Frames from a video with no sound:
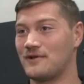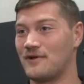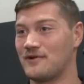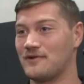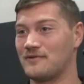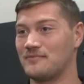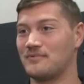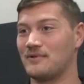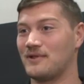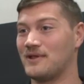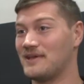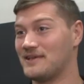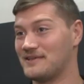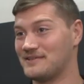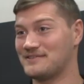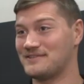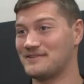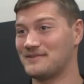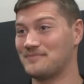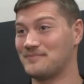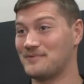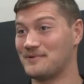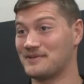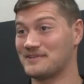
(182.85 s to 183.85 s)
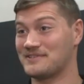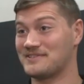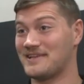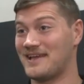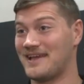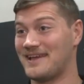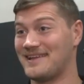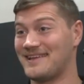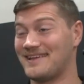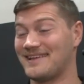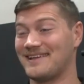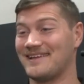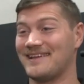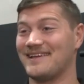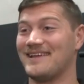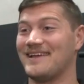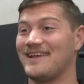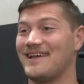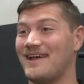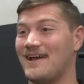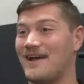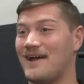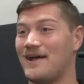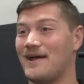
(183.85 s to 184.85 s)
Carter play is super exciting.
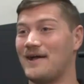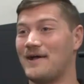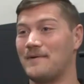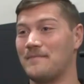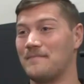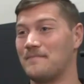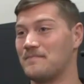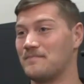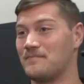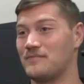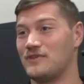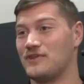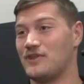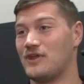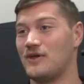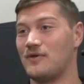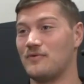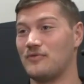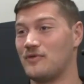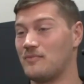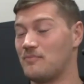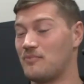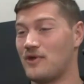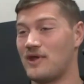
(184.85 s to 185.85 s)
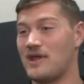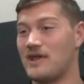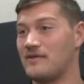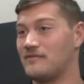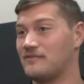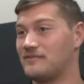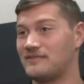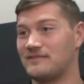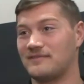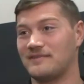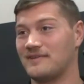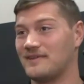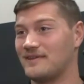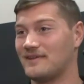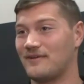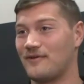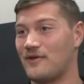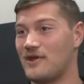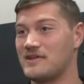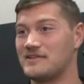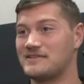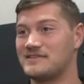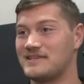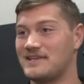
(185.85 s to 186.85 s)
Um, you know, the Braves,
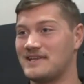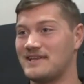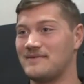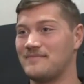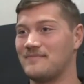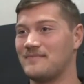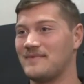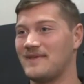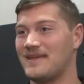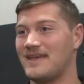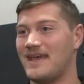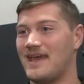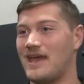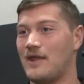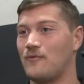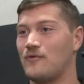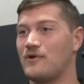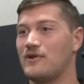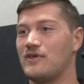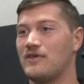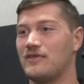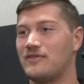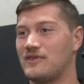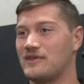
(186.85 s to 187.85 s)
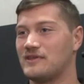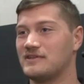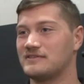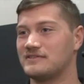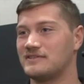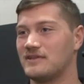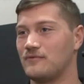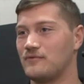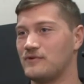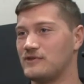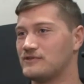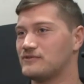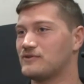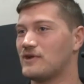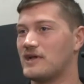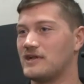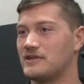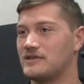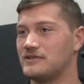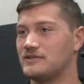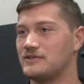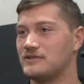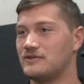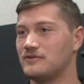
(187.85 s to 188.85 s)
great team. And one of the things that we
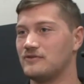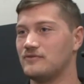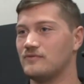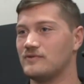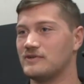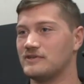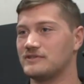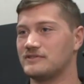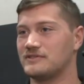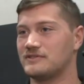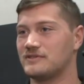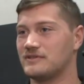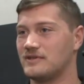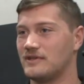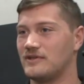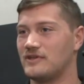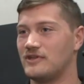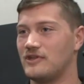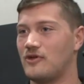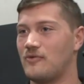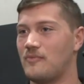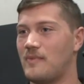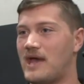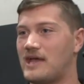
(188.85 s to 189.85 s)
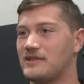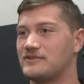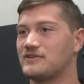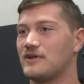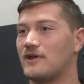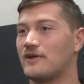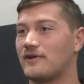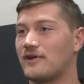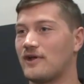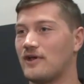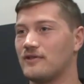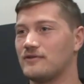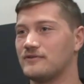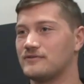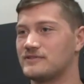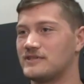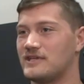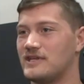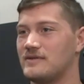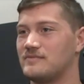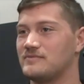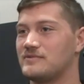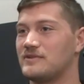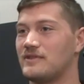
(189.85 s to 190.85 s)
tried to do was, you know, match our color
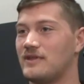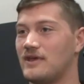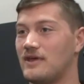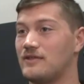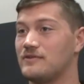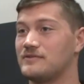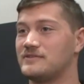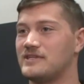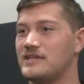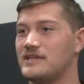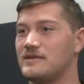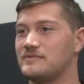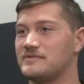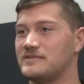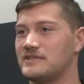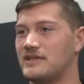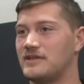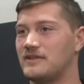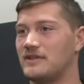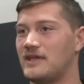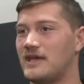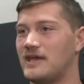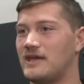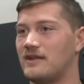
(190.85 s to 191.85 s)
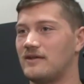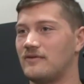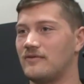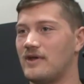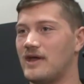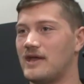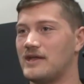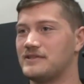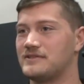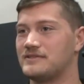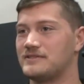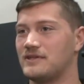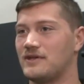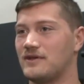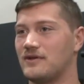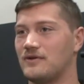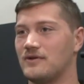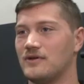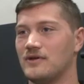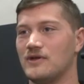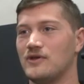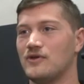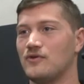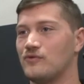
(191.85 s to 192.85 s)
scheme to the other teams in Atlanta, right?
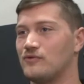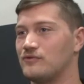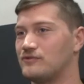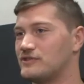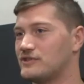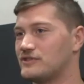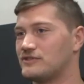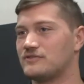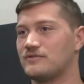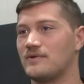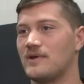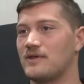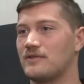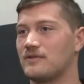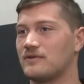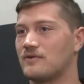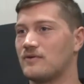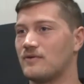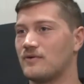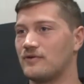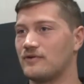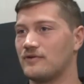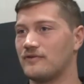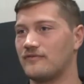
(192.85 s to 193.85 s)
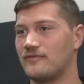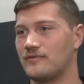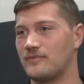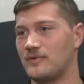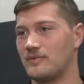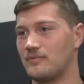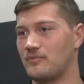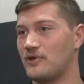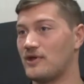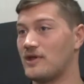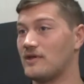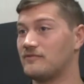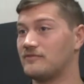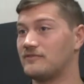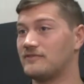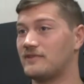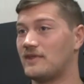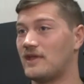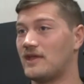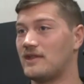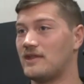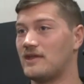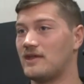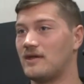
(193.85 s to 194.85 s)
So we're just around the corner from the Braves
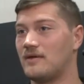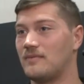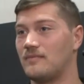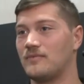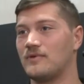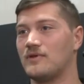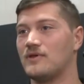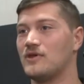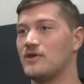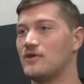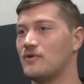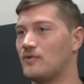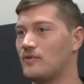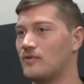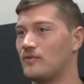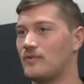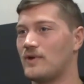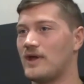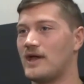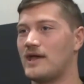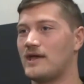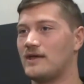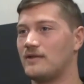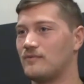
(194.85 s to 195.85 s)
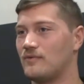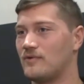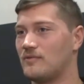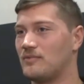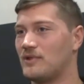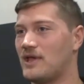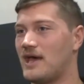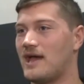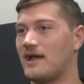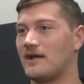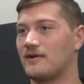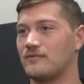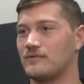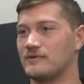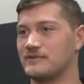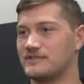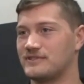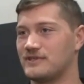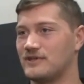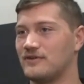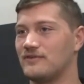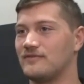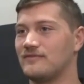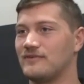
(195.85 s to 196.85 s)
Stadium. We're red, we're black, we're
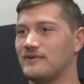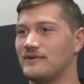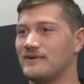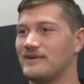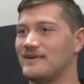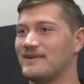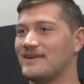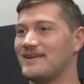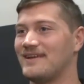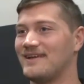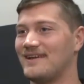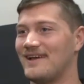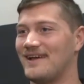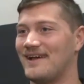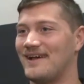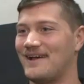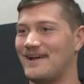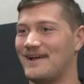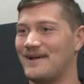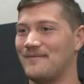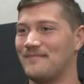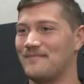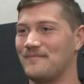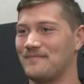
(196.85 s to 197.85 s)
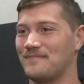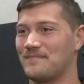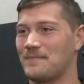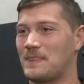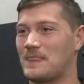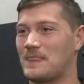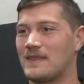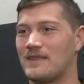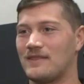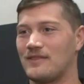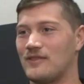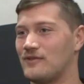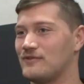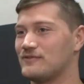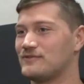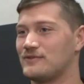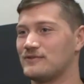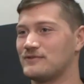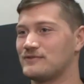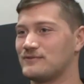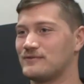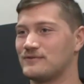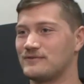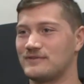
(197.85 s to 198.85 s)
silver. Um, those are
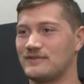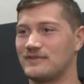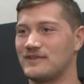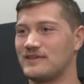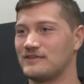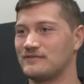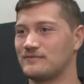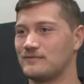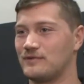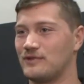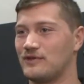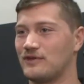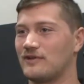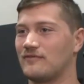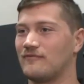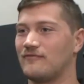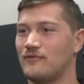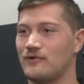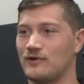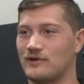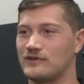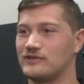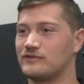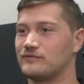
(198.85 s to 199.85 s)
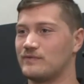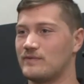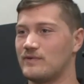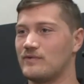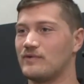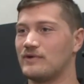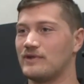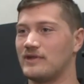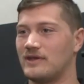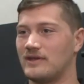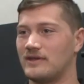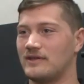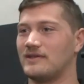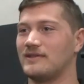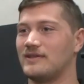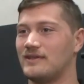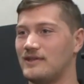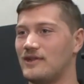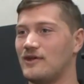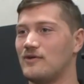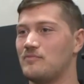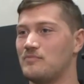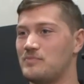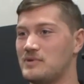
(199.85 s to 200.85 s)
the sorts of things we're looking for because we want to,
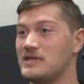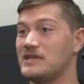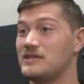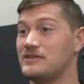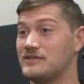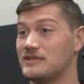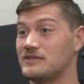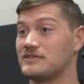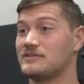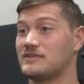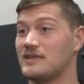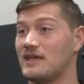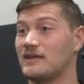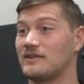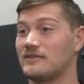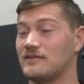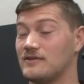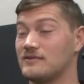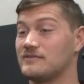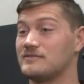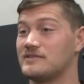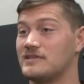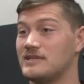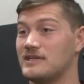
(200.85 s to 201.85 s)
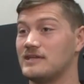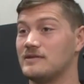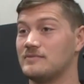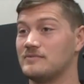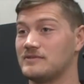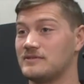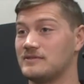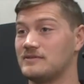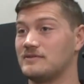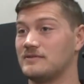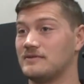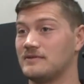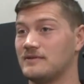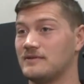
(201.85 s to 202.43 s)
you know, be just like those teams.